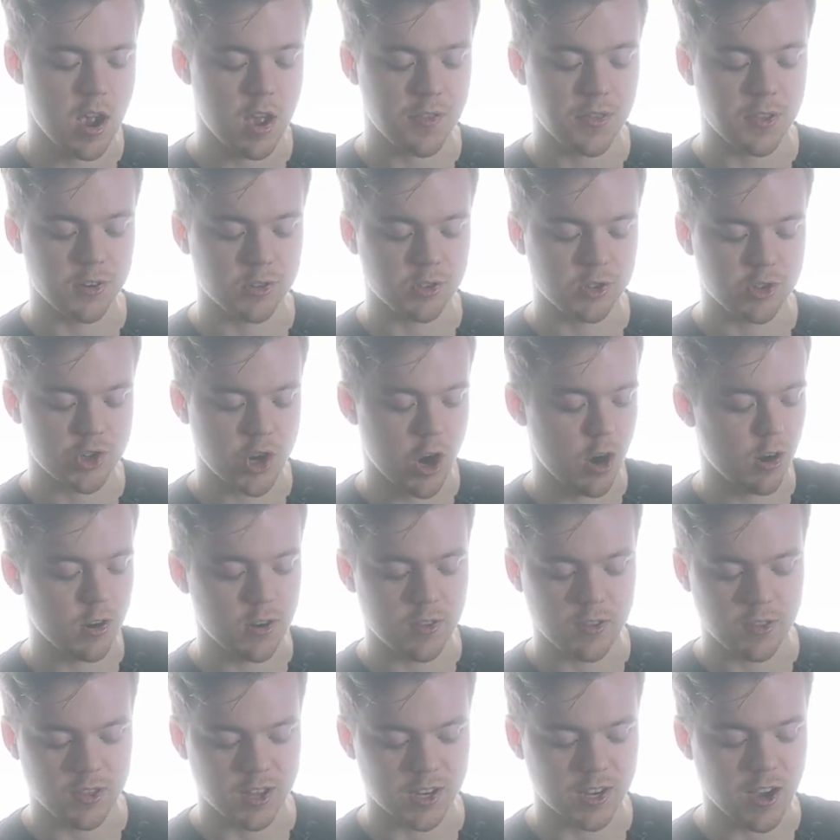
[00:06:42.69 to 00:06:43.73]

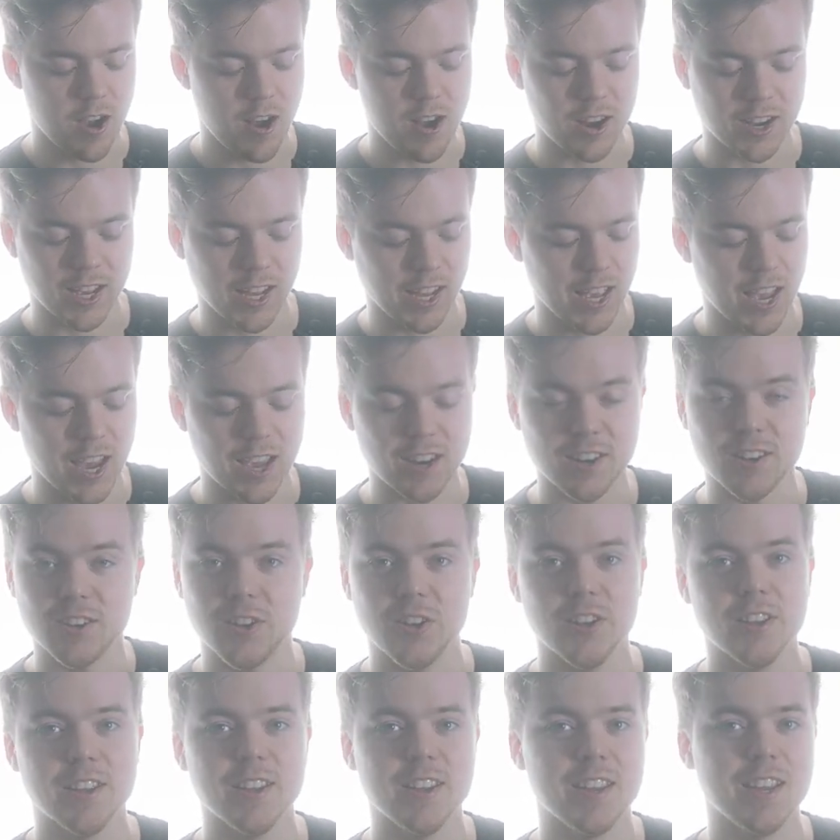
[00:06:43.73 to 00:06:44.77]
The cocking handle
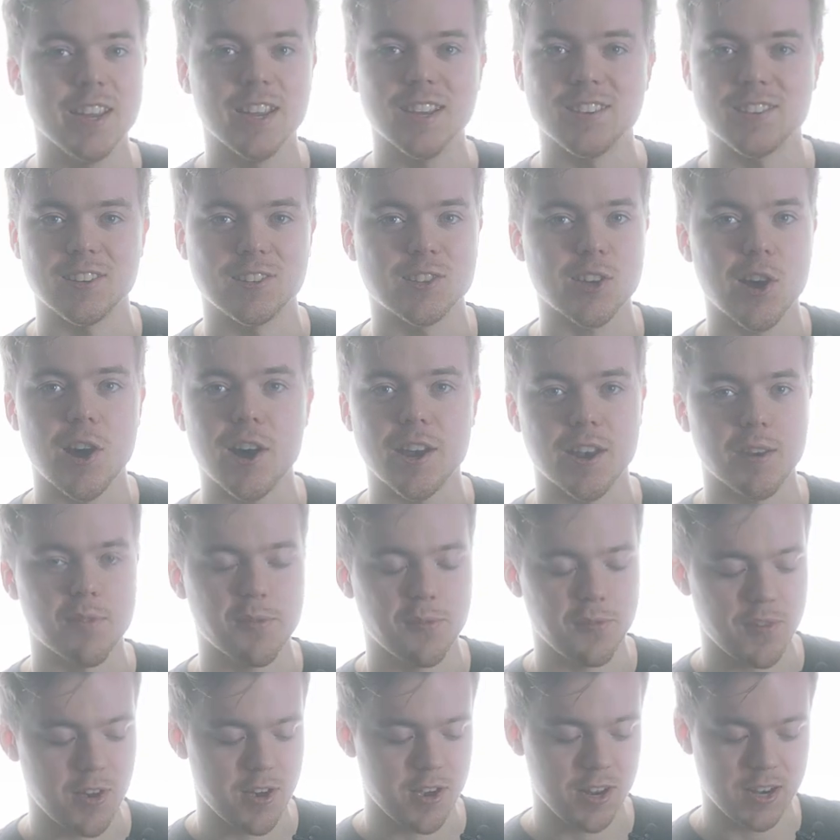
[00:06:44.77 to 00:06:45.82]
is a ton of
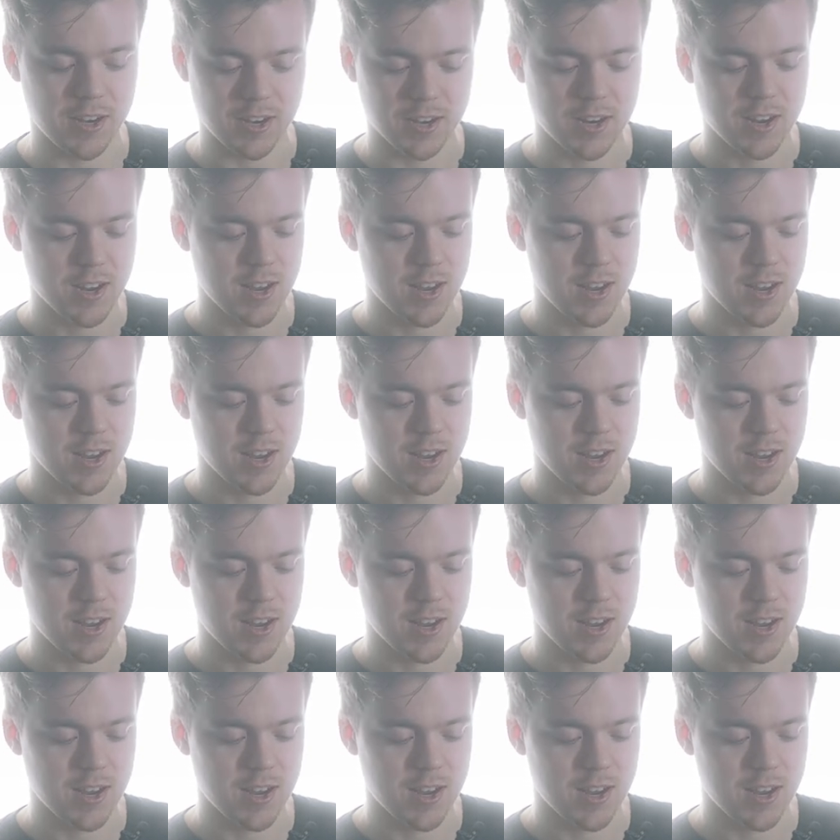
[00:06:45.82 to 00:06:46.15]
fun.